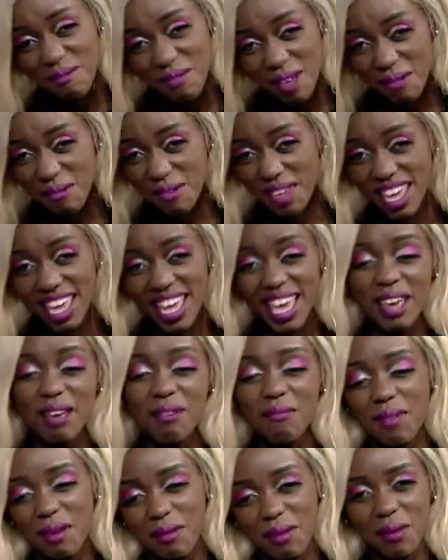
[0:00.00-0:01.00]
Maybe
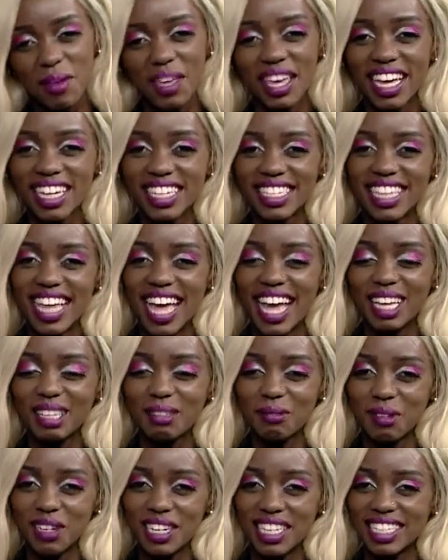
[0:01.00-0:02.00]
we get to the
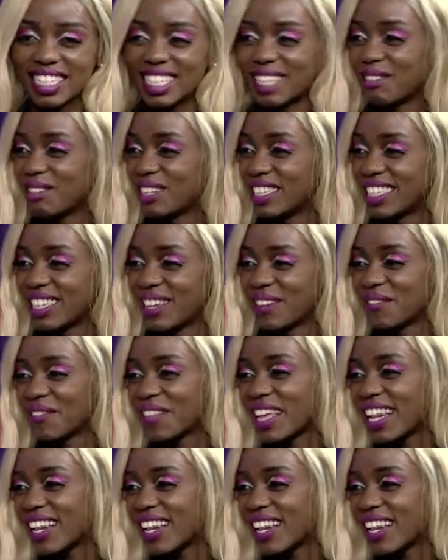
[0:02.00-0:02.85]
expert and see what's up.